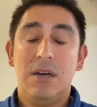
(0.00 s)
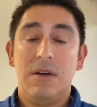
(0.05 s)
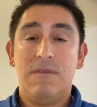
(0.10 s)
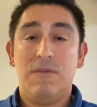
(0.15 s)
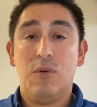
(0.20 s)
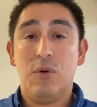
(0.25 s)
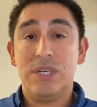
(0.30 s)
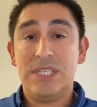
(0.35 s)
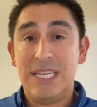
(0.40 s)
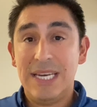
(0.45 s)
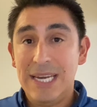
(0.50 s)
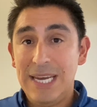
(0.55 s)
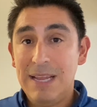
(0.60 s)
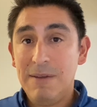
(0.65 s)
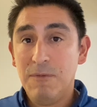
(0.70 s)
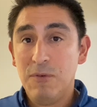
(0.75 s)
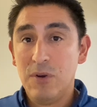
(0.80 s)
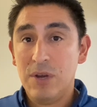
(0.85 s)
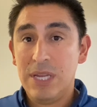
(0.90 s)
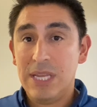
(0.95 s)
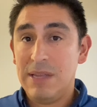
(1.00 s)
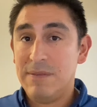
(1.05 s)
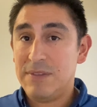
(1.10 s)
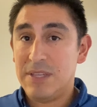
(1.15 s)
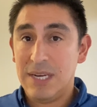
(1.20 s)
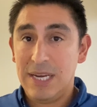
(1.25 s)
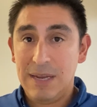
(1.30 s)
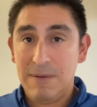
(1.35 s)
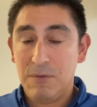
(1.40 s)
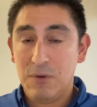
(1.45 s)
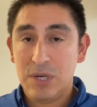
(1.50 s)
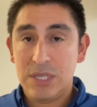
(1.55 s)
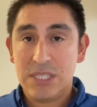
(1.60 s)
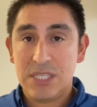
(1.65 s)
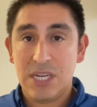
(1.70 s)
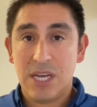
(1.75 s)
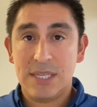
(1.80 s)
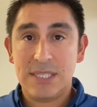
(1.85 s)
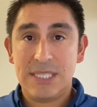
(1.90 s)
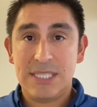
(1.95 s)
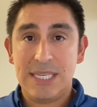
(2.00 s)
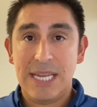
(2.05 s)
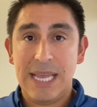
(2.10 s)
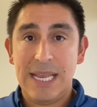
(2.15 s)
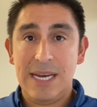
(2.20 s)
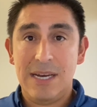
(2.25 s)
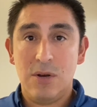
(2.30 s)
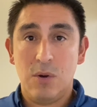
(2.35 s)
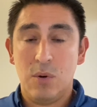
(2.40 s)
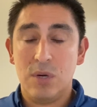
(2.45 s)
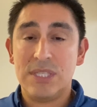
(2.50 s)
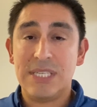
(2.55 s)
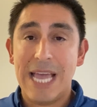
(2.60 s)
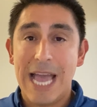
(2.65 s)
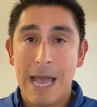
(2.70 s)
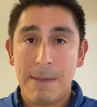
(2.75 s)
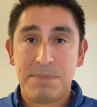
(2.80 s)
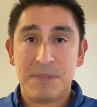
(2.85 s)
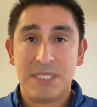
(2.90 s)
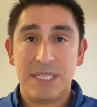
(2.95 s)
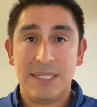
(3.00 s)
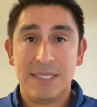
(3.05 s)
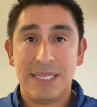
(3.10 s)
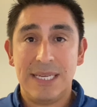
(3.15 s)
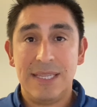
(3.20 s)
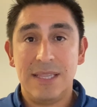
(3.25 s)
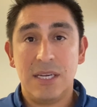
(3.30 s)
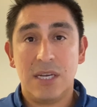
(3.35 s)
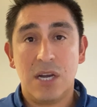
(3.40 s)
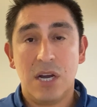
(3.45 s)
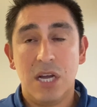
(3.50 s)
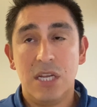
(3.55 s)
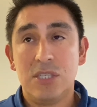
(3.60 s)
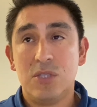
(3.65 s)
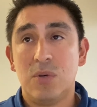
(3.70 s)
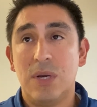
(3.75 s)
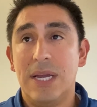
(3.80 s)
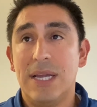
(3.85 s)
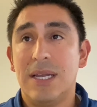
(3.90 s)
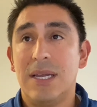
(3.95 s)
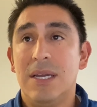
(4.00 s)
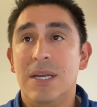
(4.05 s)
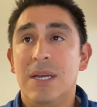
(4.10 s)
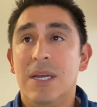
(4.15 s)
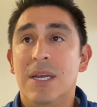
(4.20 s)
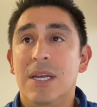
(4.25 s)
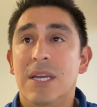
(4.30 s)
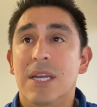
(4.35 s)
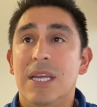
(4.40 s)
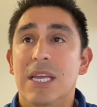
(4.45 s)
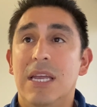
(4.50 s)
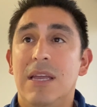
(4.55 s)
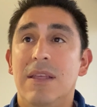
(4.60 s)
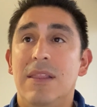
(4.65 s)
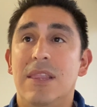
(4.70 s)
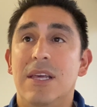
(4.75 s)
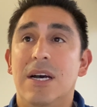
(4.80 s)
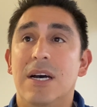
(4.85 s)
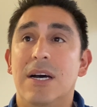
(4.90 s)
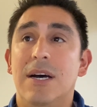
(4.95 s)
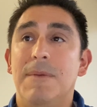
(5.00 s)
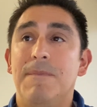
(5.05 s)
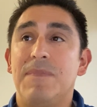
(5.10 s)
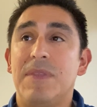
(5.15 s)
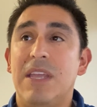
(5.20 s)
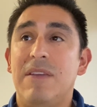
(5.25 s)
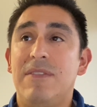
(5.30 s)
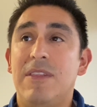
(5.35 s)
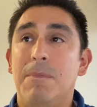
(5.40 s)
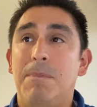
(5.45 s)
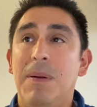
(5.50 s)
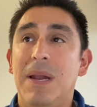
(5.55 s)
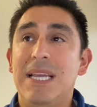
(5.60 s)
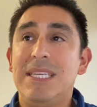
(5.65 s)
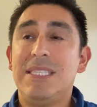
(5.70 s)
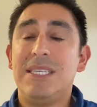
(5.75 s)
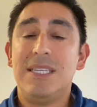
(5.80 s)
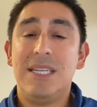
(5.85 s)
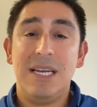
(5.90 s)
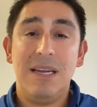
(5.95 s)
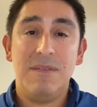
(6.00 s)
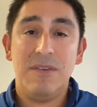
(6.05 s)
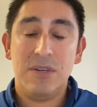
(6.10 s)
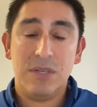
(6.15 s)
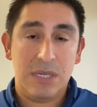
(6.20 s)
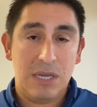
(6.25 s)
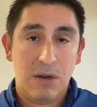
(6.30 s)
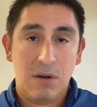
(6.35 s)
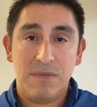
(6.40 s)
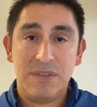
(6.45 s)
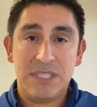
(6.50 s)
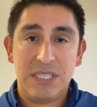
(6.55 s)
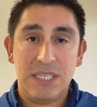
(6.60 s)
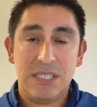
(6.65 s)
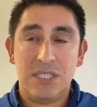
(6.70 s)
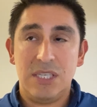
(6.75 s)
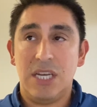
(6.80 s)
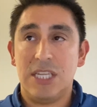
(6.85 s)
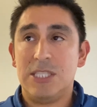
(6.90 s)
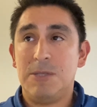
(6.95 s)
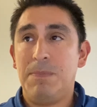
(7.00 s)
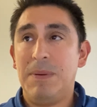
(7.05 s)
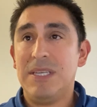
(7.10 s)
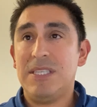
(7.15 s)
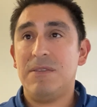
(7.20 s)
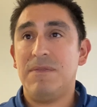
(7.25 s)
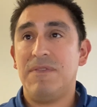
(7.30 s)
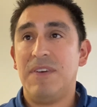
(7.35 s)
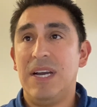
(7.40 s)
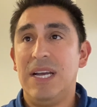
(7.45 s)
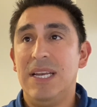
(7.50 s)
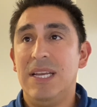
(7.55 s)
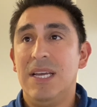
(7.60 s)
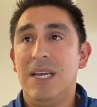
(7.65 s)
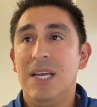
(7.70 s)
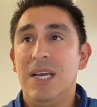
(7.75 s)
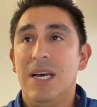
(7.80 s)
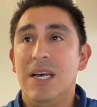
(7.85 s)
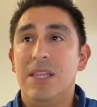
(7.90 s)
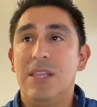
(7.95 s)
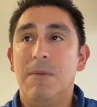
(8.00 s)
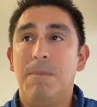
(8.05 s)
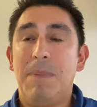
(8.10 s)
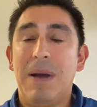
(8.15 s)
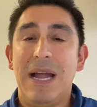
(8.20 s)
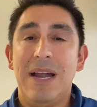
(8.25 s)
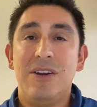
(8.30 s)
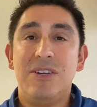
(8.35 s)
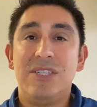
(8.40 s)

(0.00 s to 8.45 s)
For delivery, if delivery is not stated or is absent in the contract, if the place of delivery obviously is not specified, the buyer